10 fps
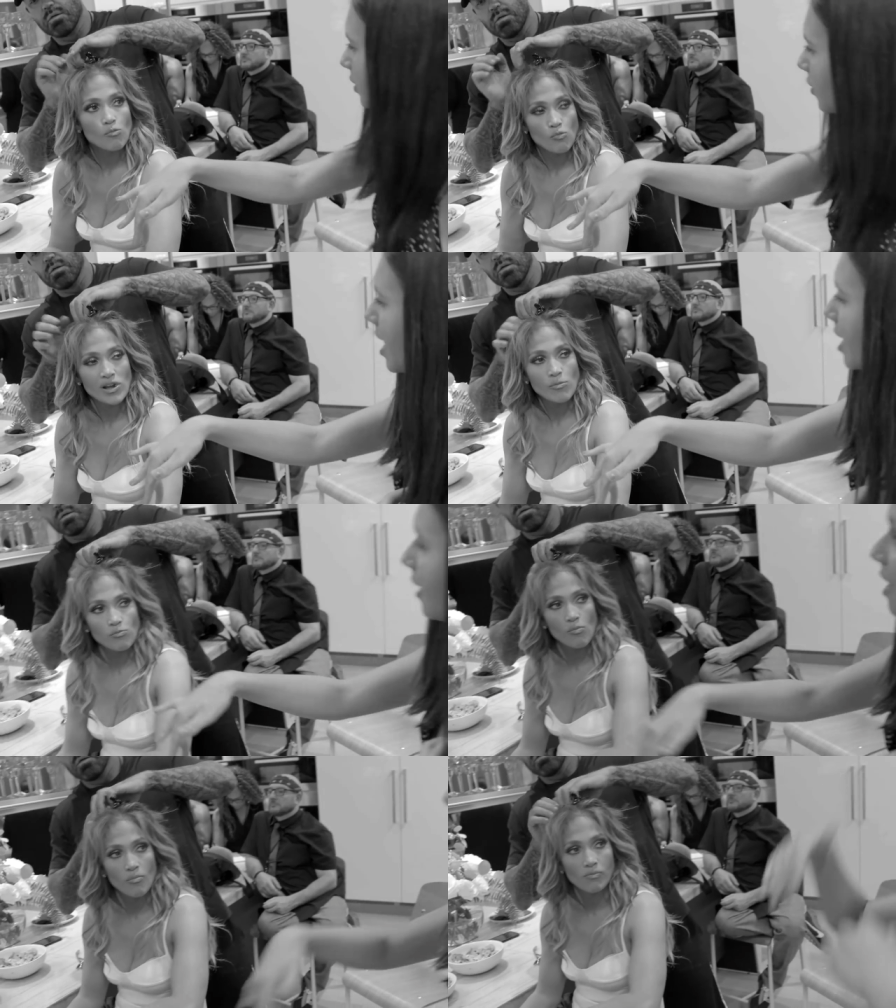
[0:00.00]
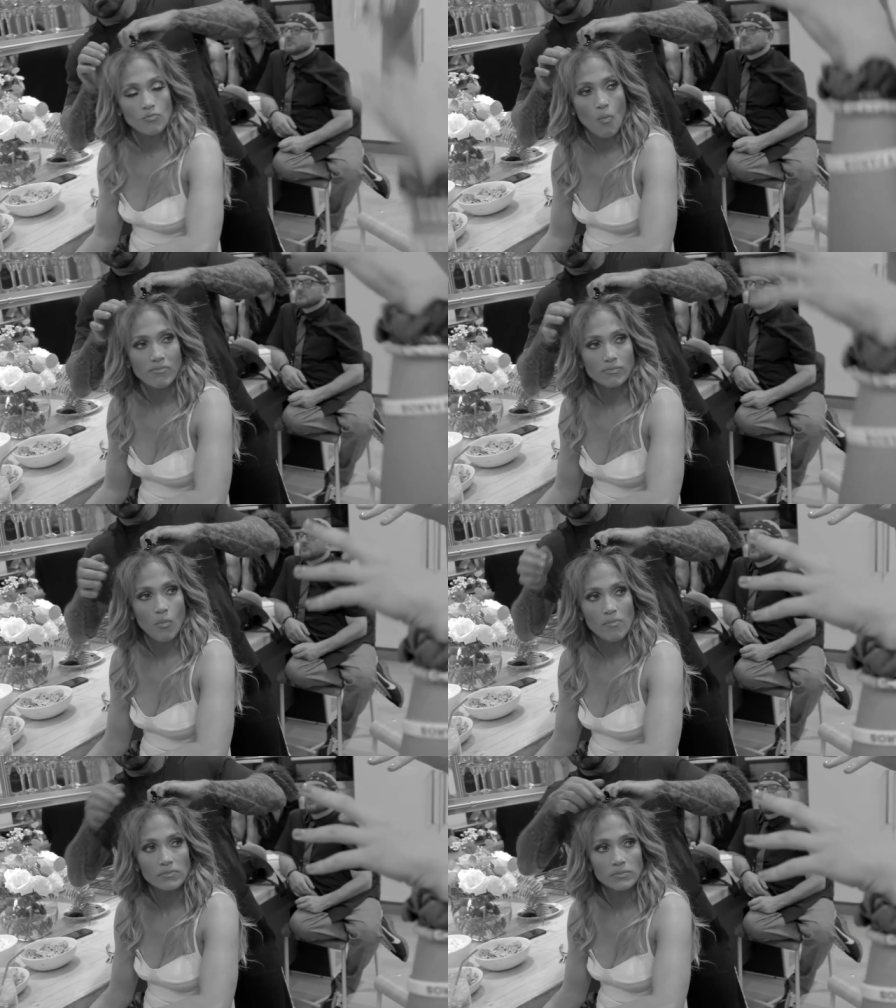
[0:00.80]
till there yeah. and then the house
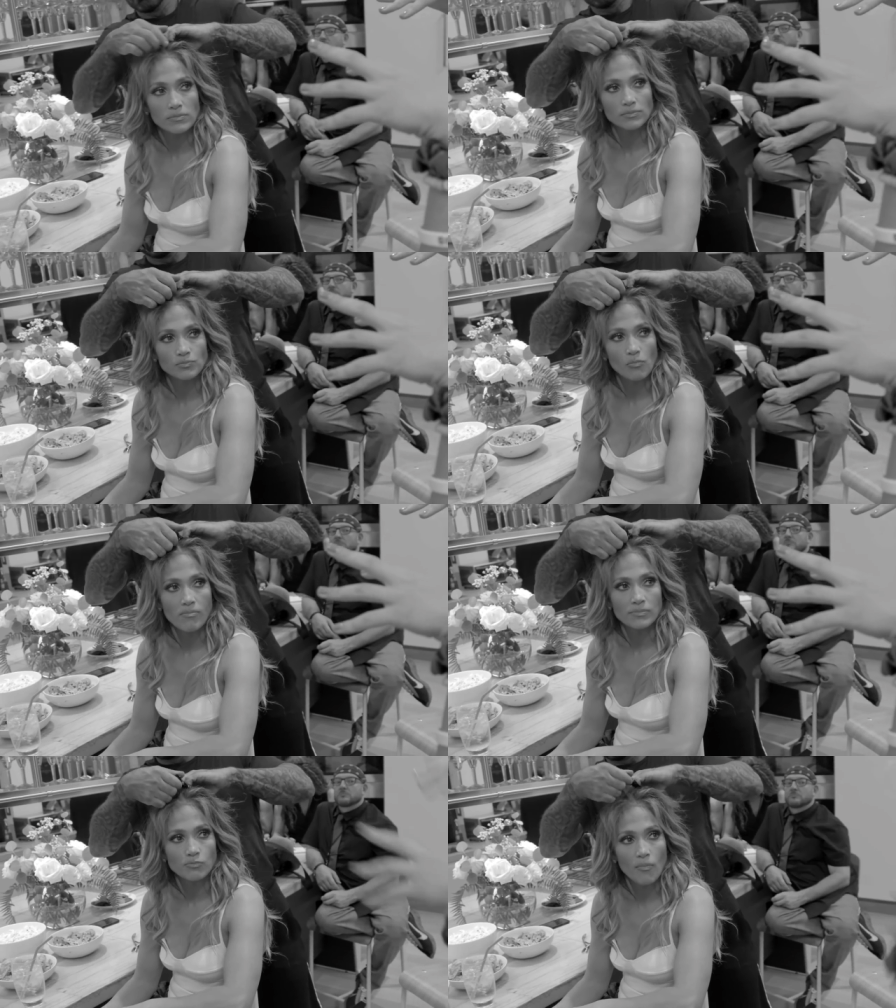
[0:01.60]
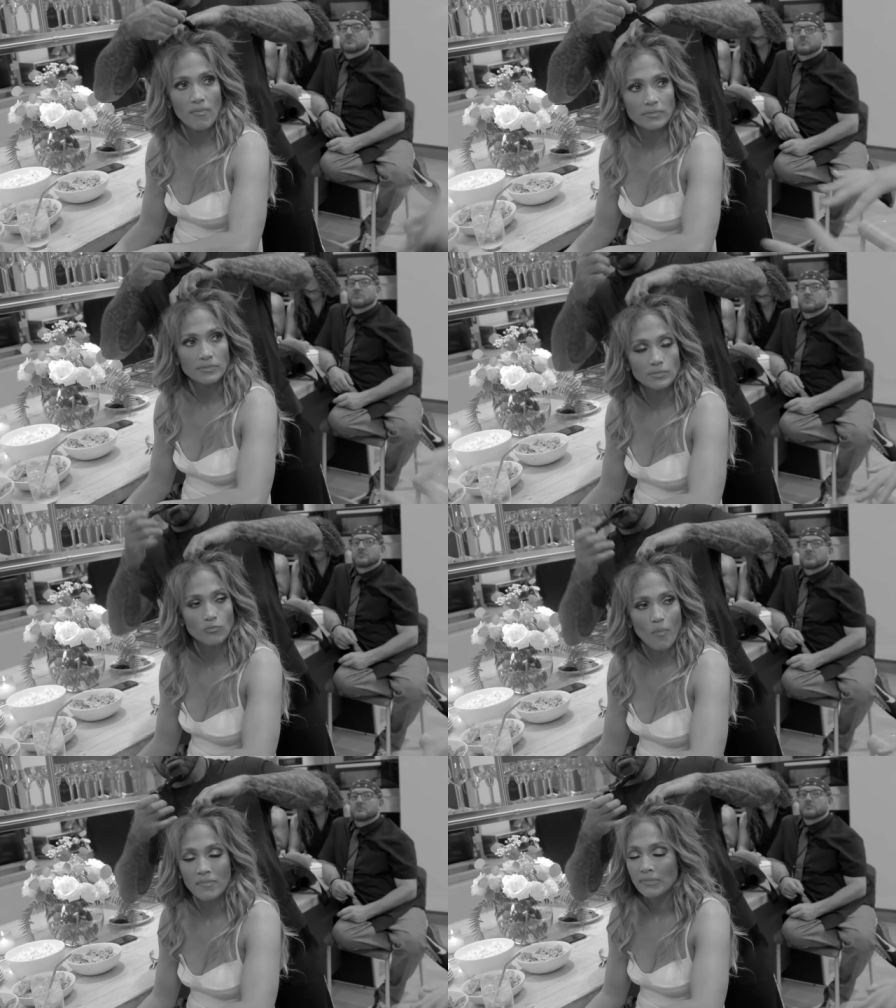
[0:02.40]
lights came on. And they kept
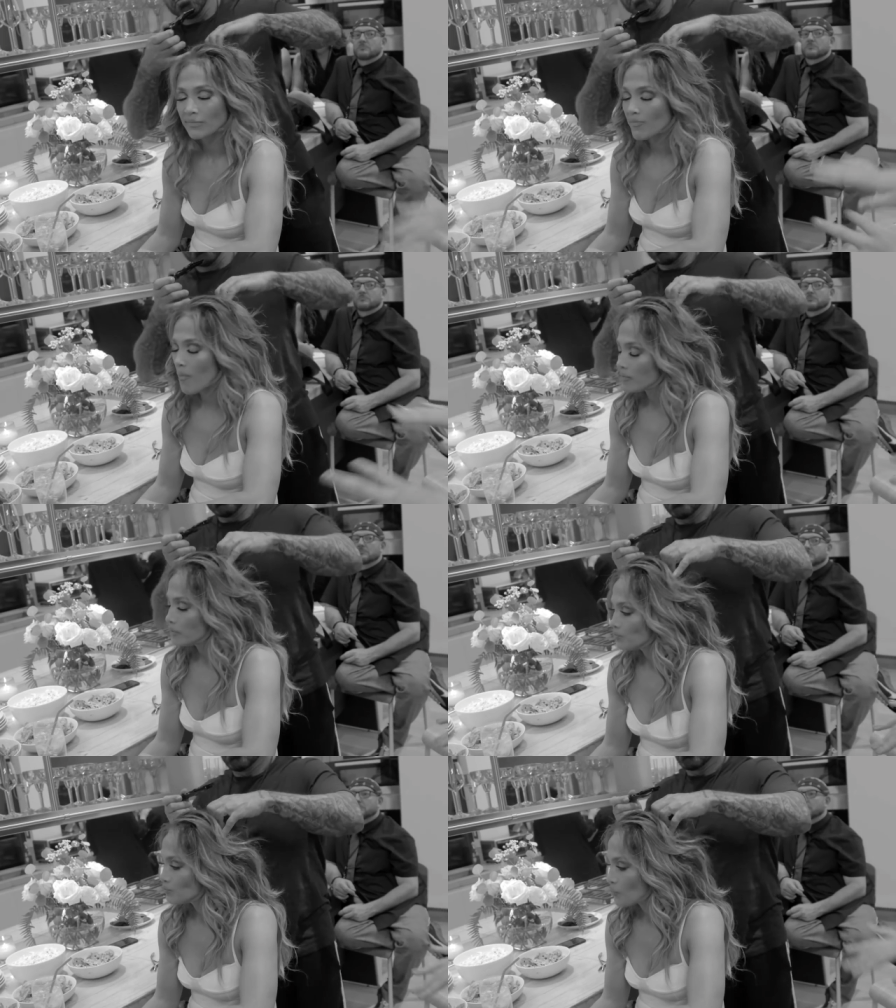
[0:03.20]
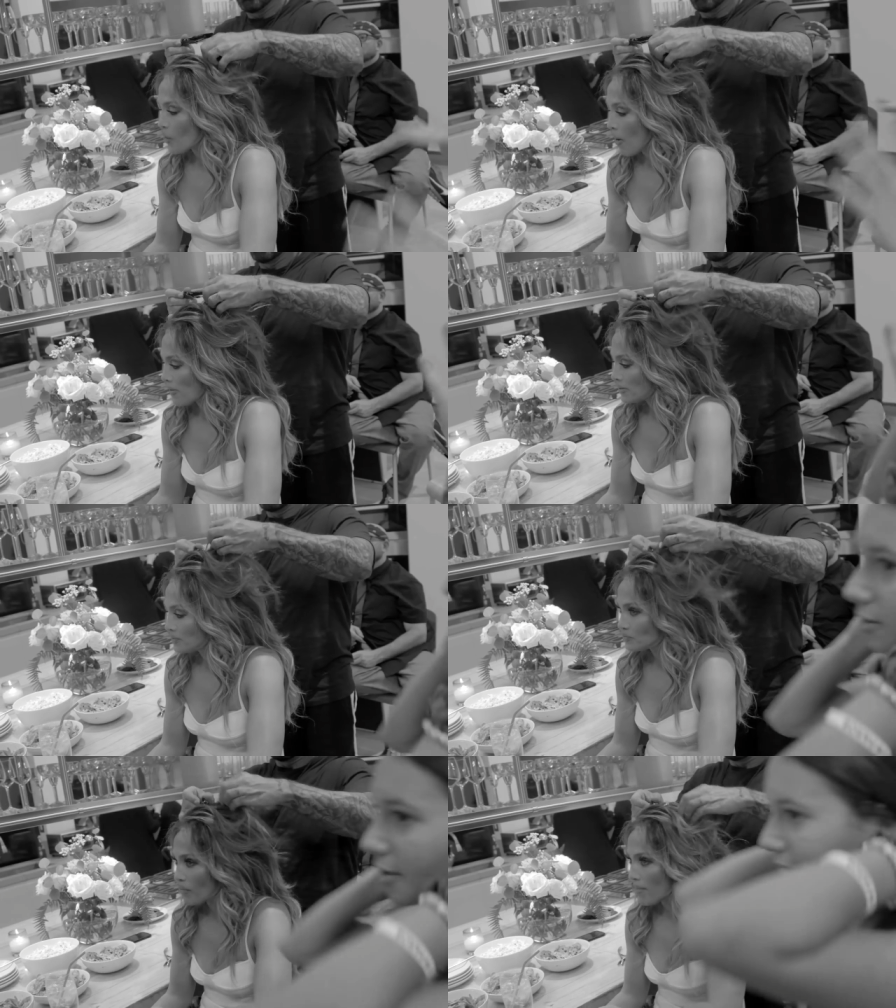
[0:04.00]
dancing. They were still dancing. Actually, I wasn't